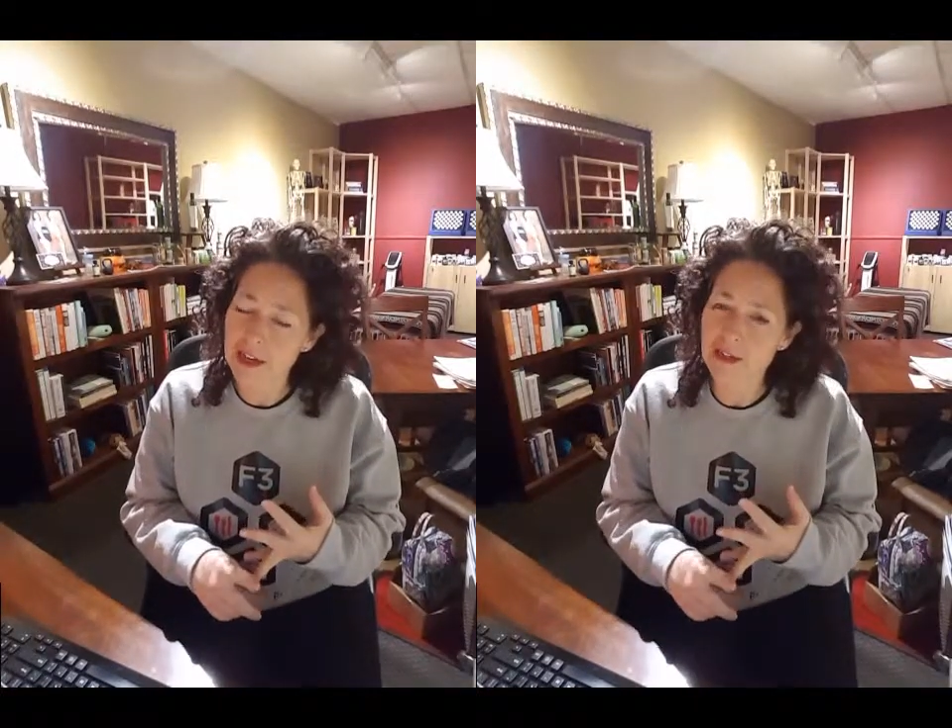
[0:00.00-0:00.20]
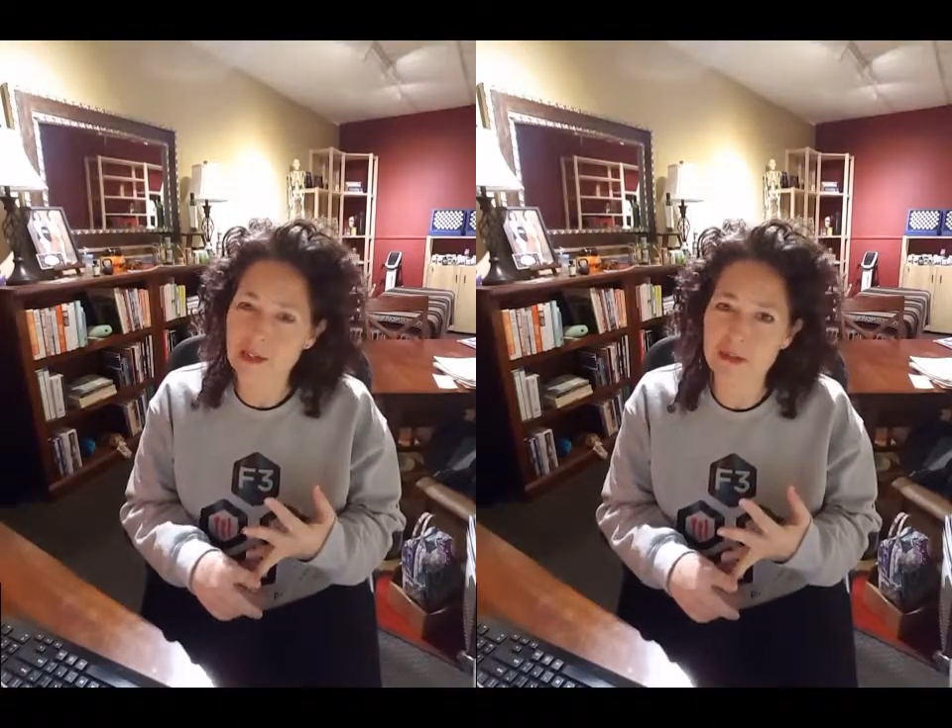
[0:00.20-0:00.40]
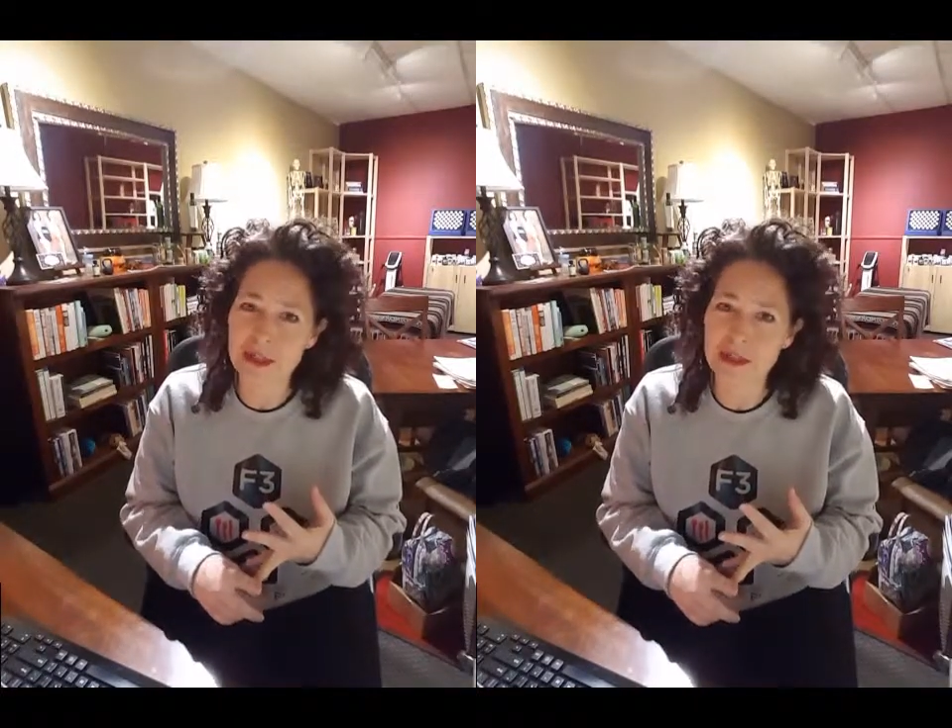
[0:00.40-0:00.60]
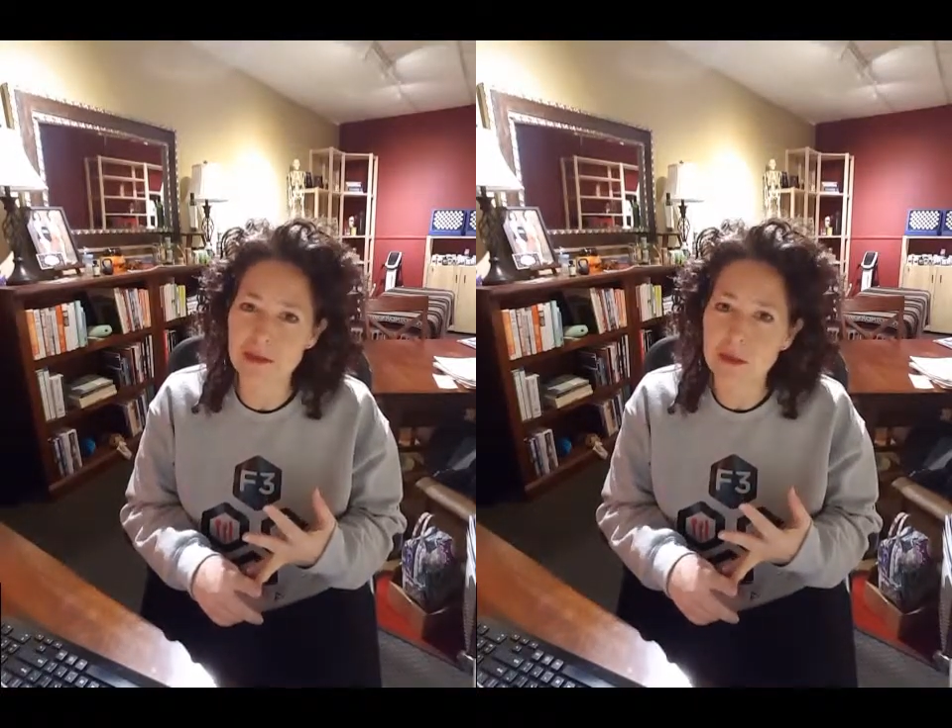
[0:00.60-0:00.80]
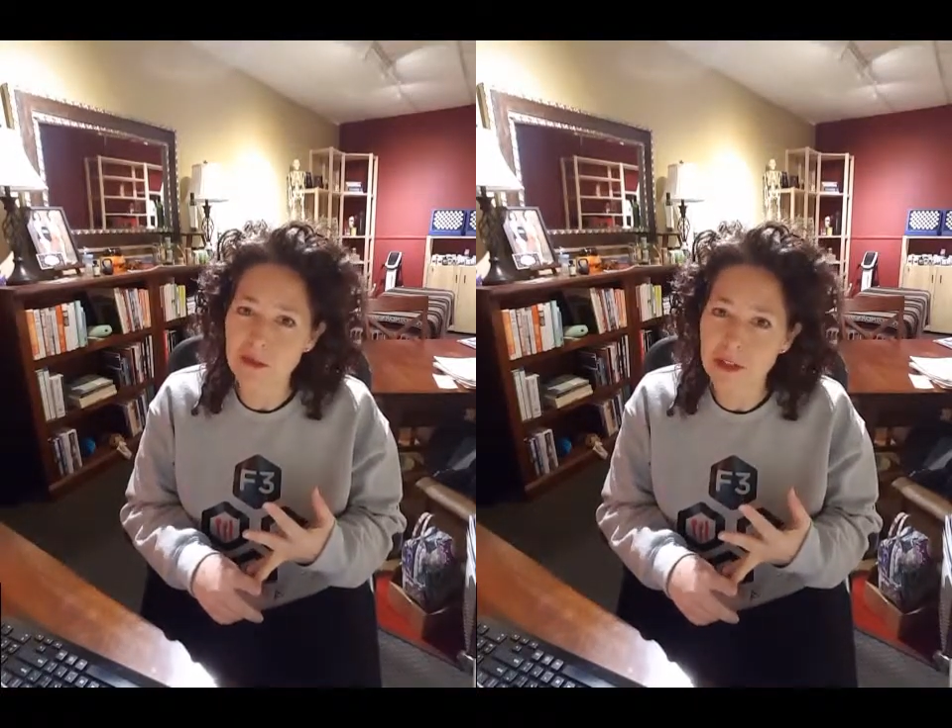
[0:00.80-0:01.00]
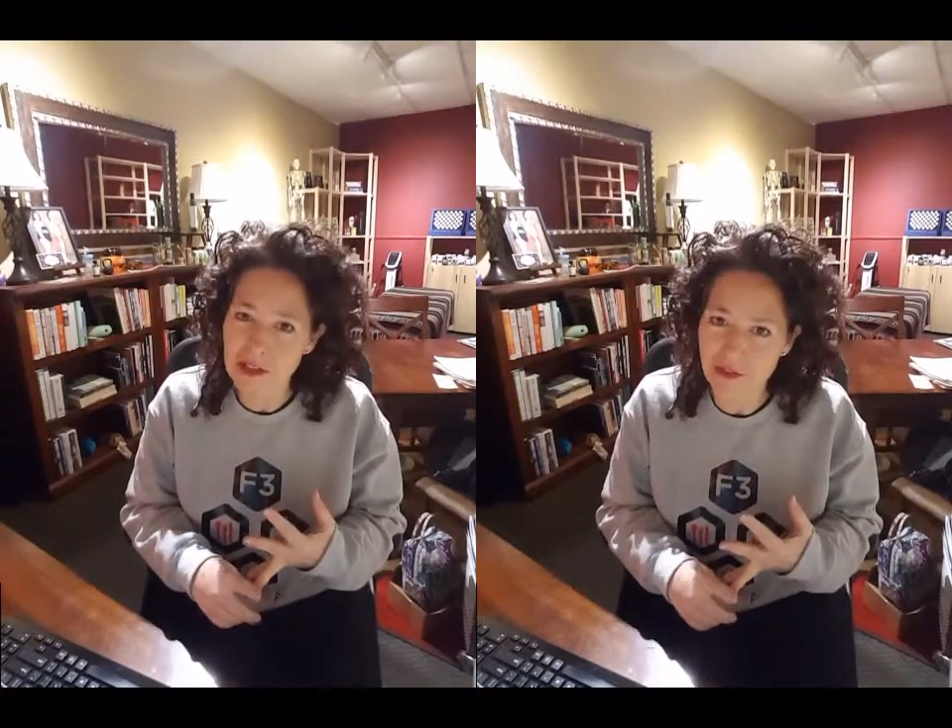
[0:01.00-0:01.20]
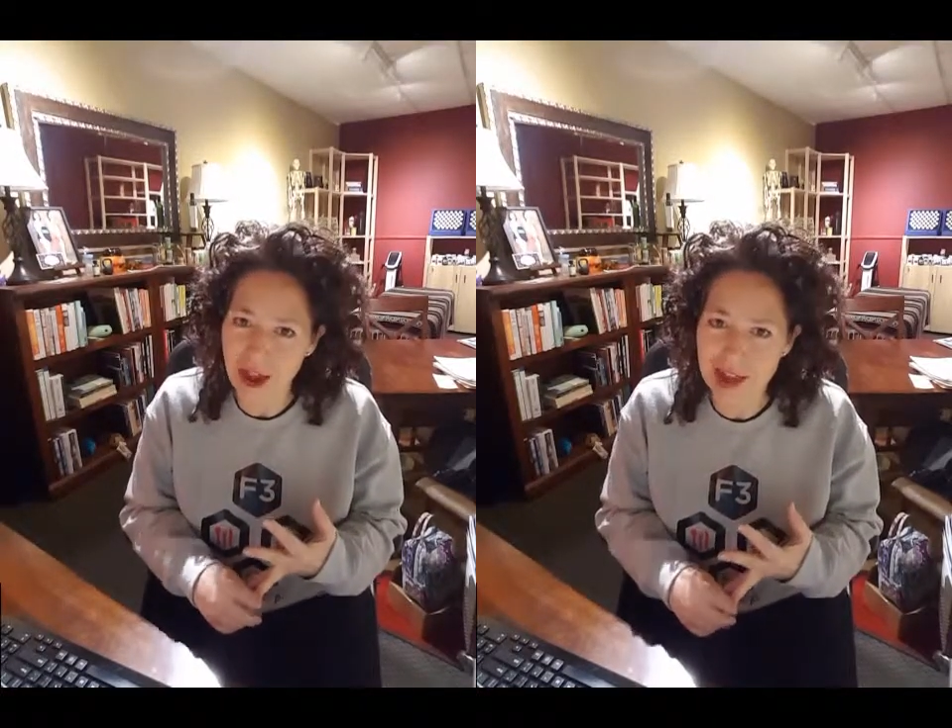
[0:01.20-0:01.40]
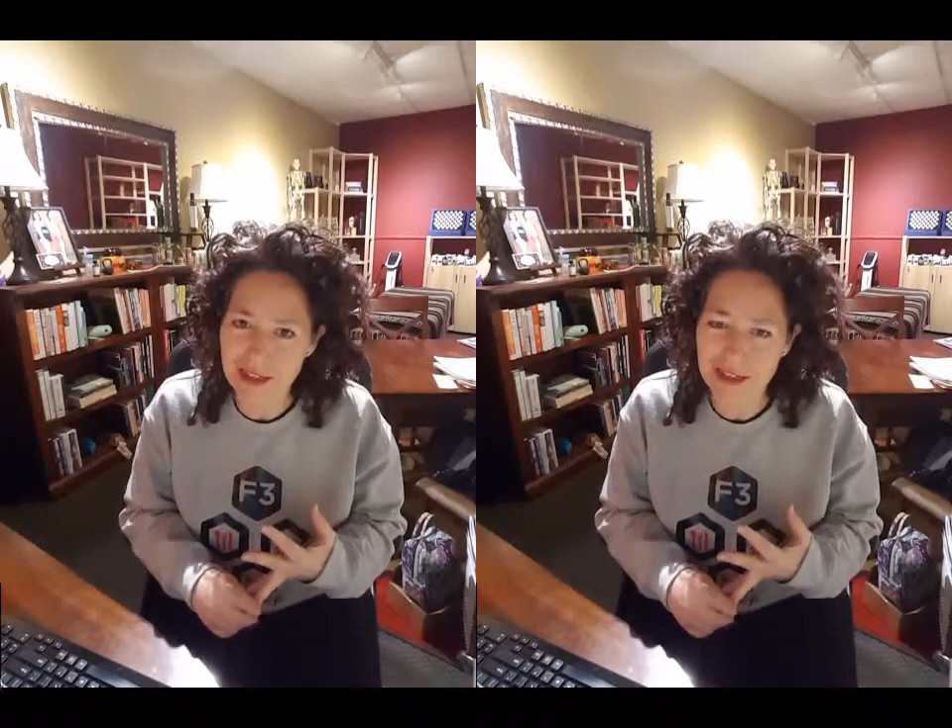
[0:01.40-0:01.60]
it just means move really
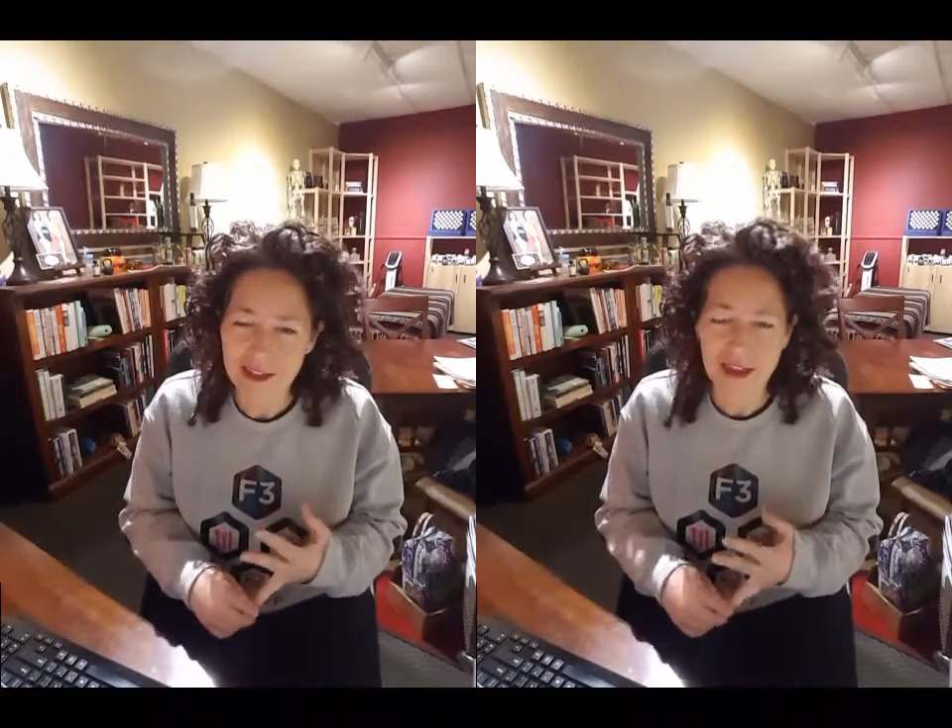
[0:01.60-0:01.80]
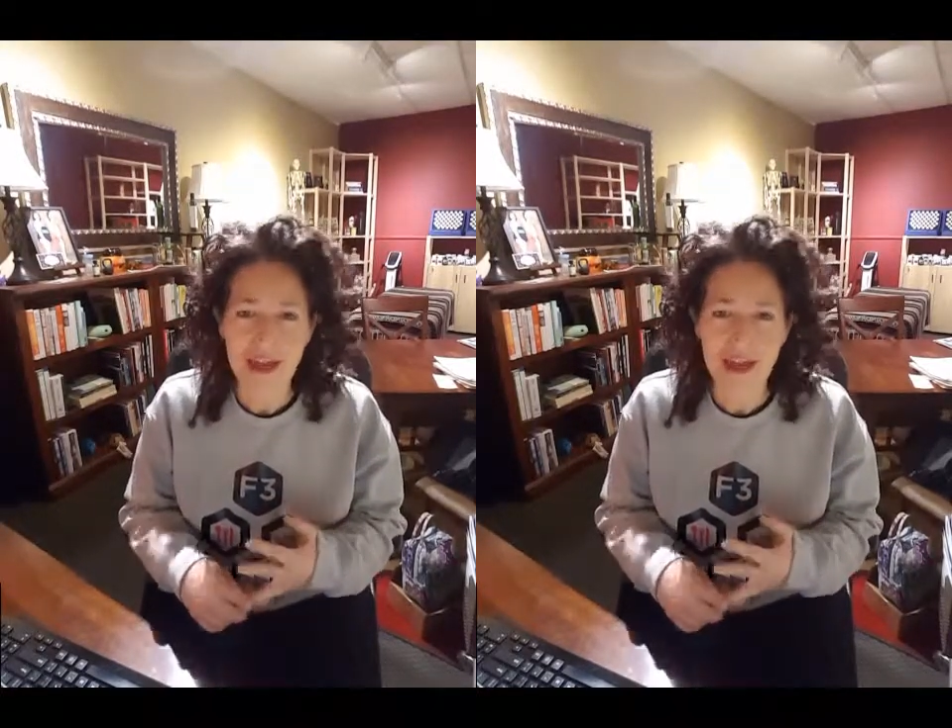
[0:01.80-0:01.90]
fast,